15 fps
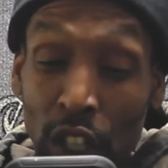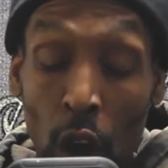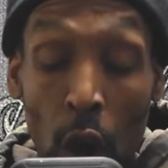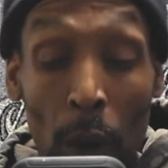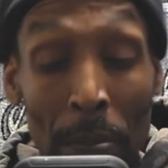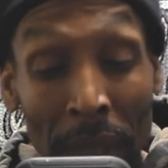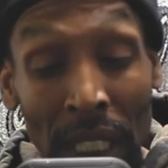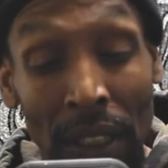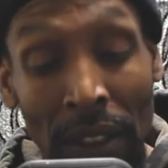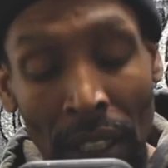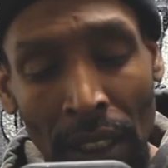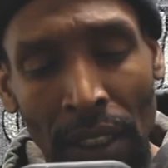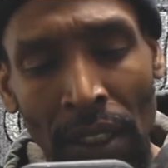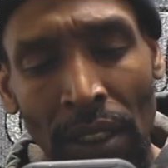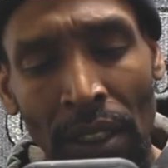call me a
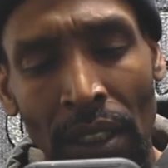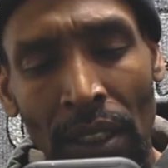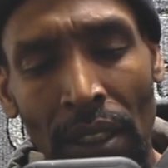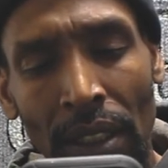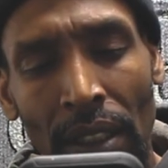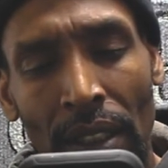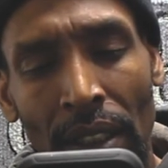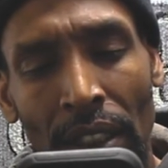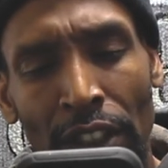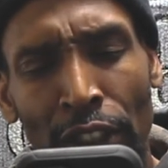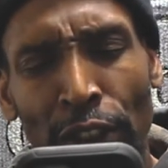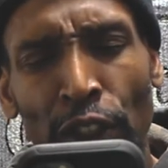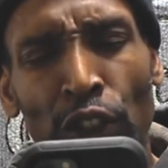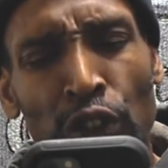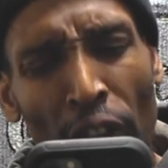nigga,
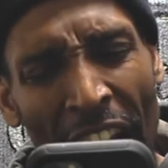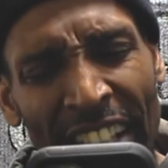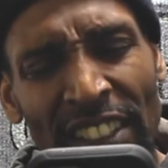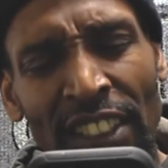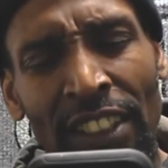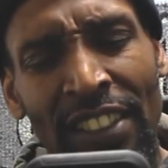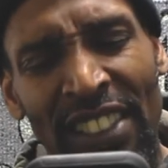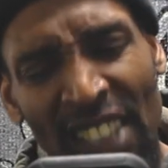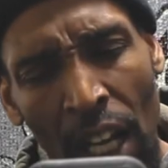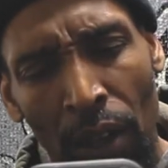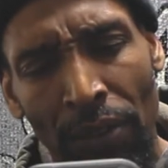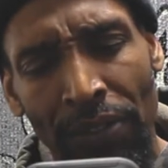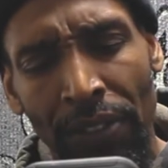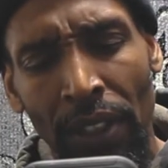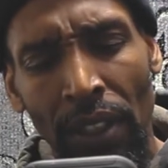you're degrading
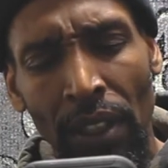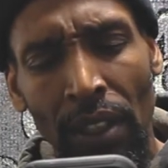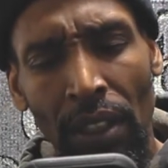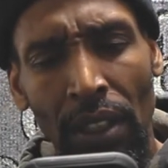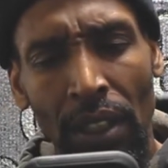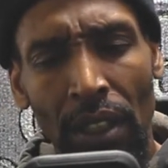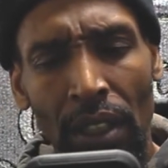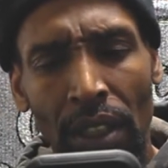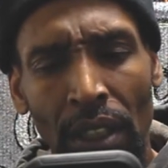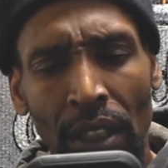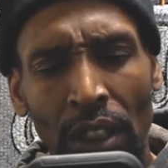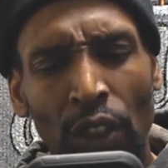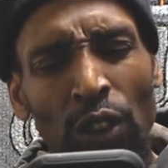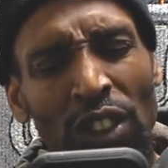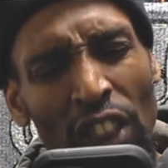yourself.
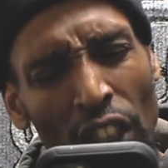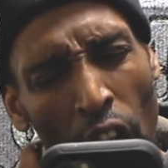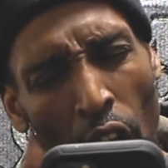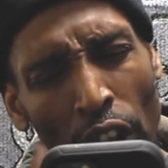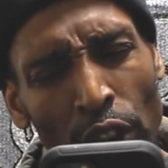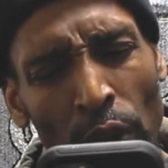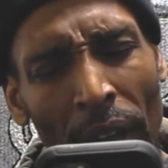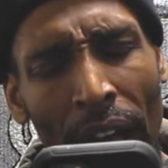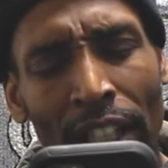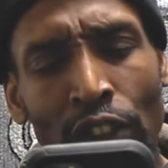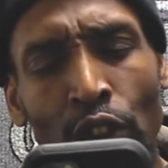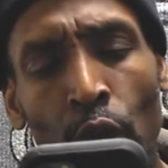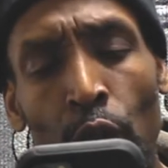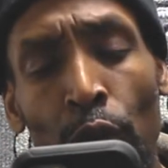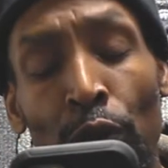You see, all you gotta
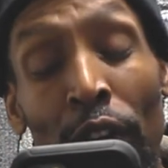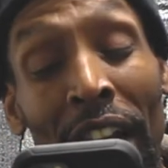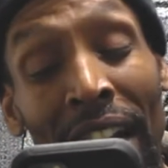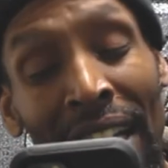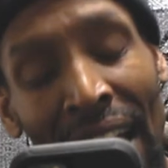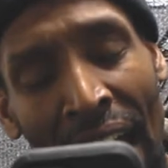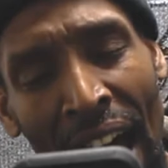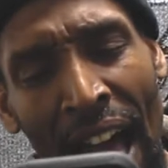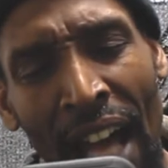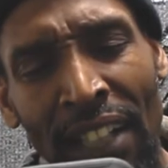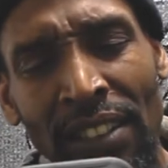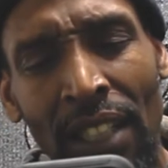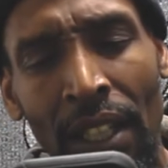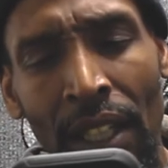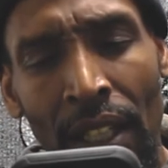do to
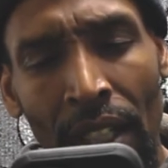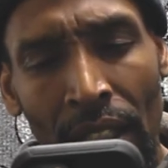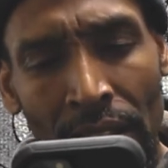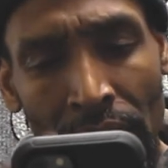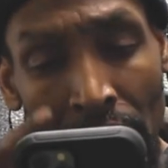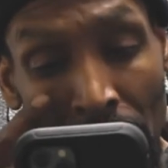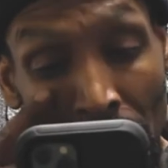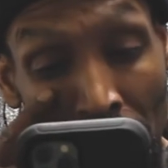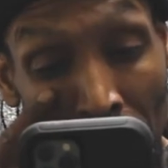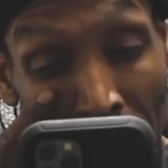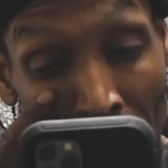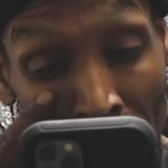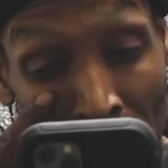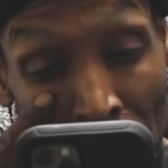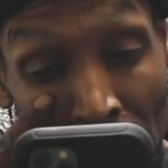realize is look in the
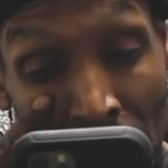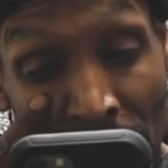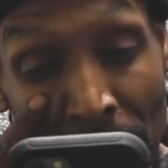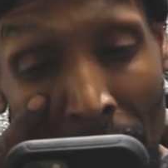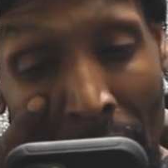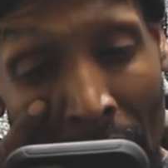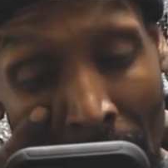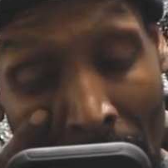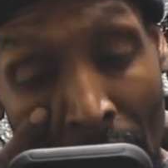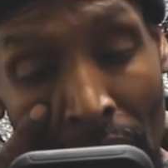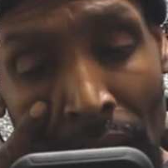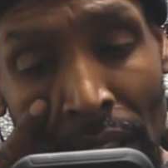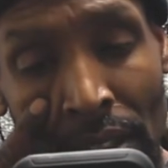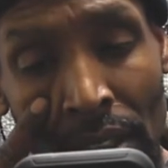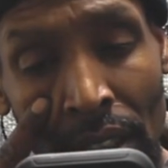mirrors of my
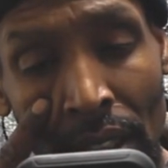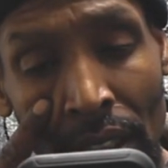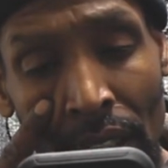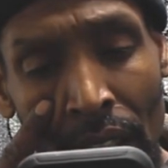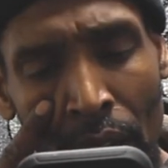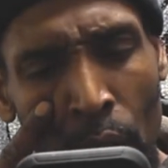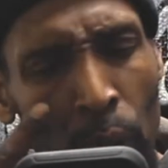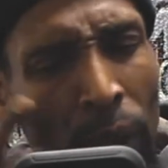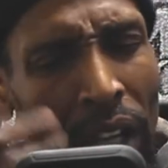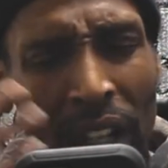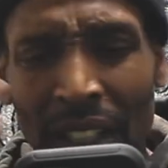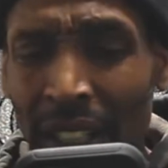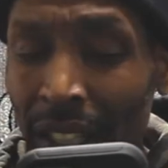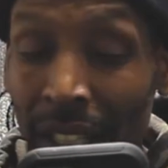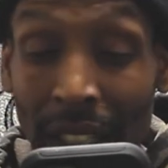eyes. We are
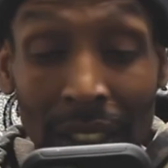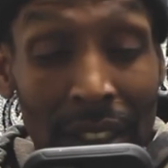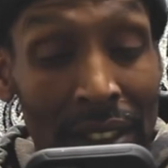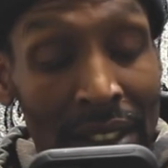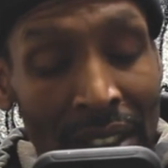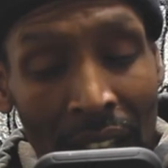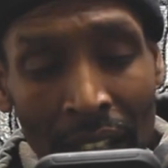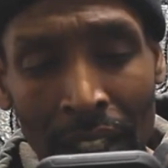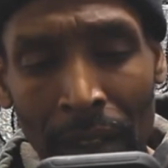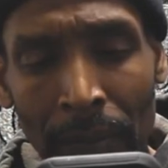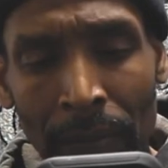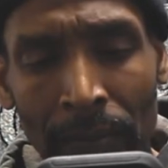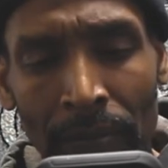clearly the same.